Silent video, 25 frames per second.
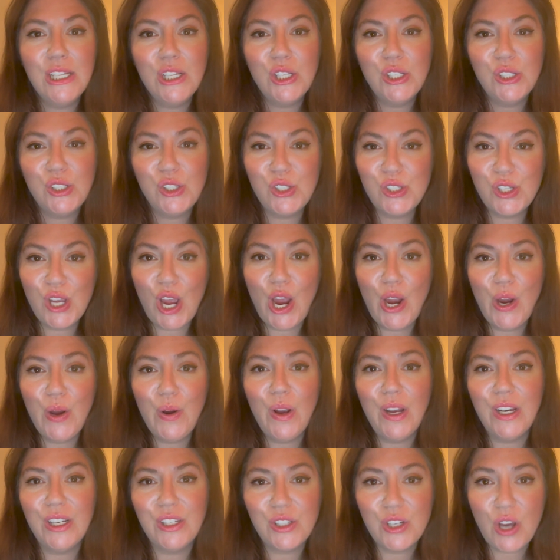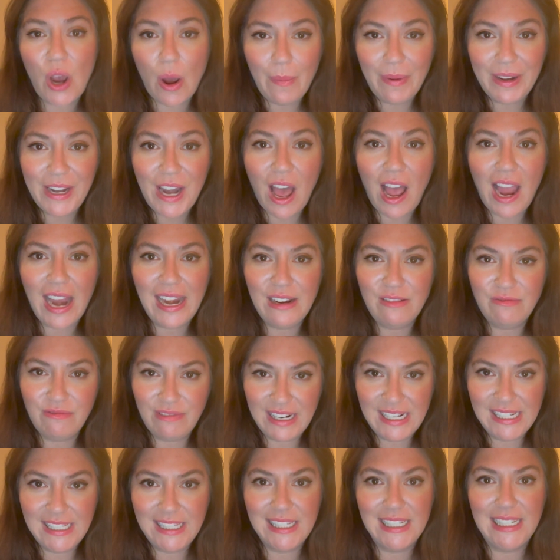So Tom and I
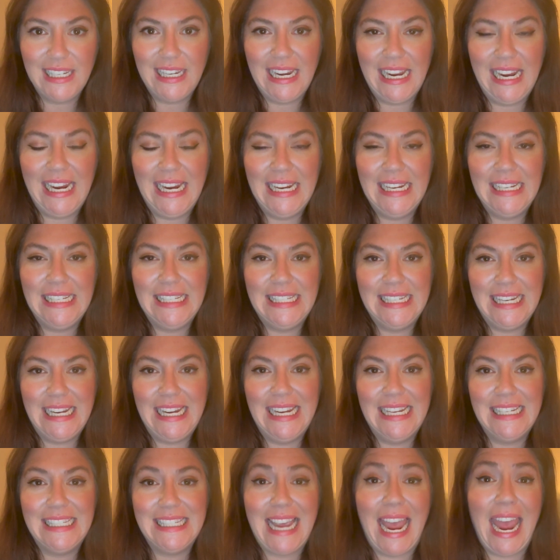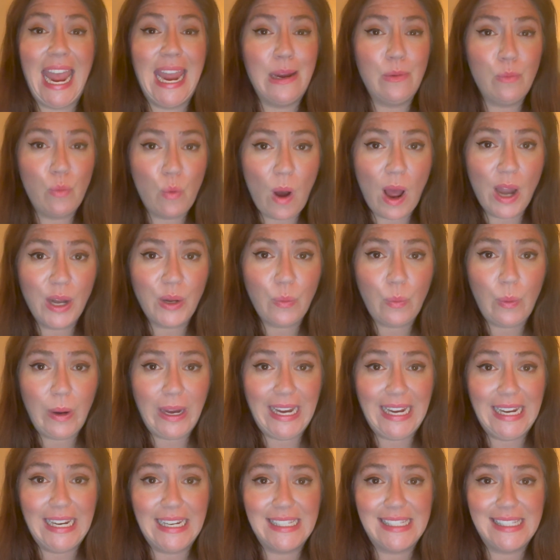recently did a
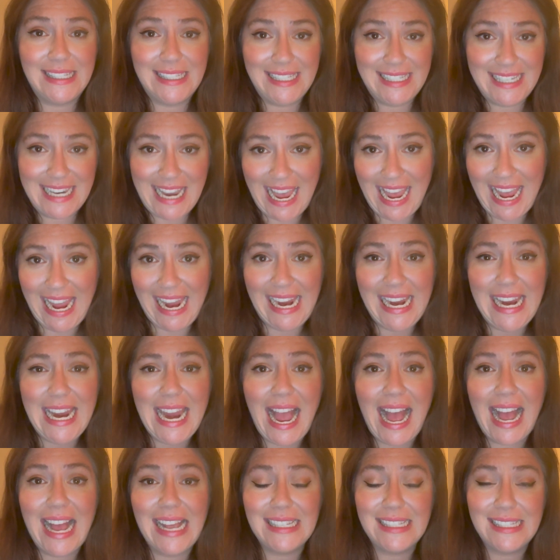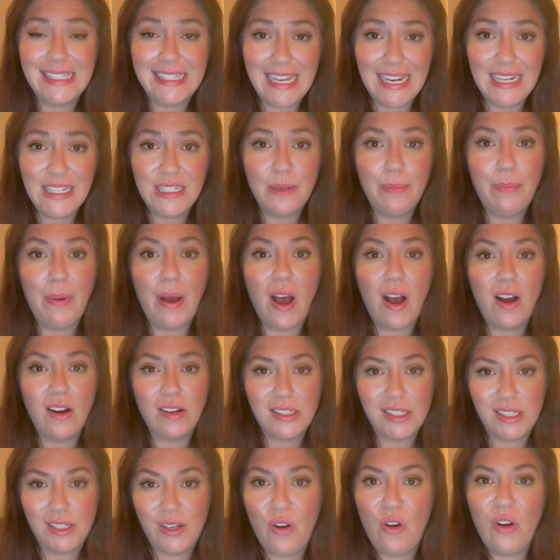1-week stay at Center
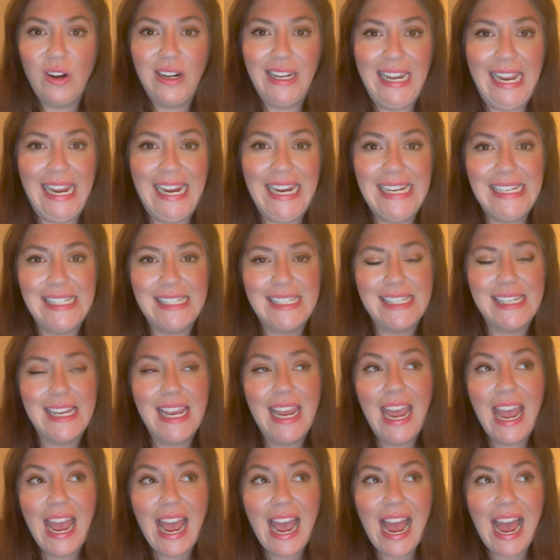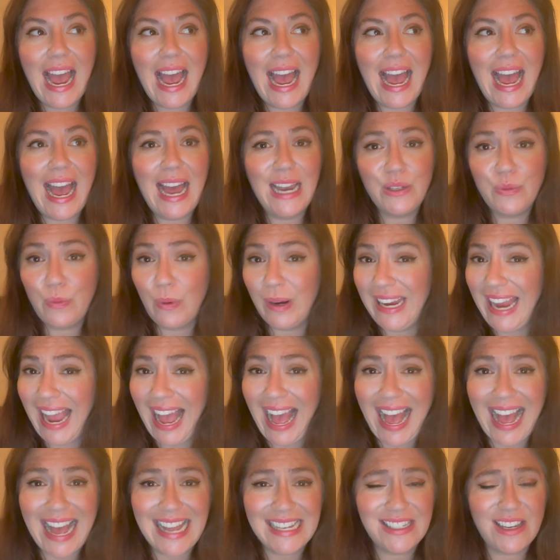Parcs Longleat, and we
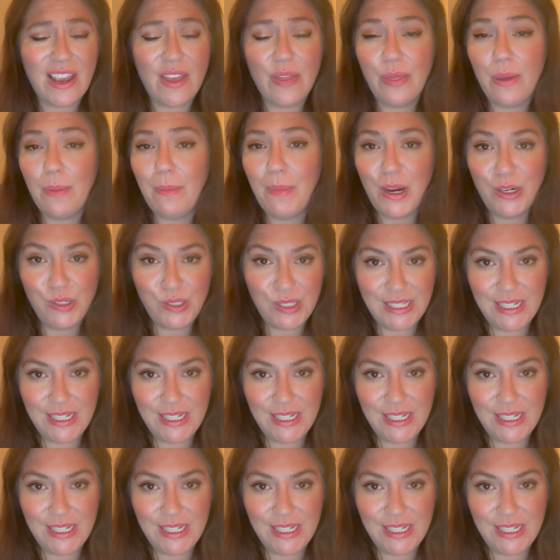had the most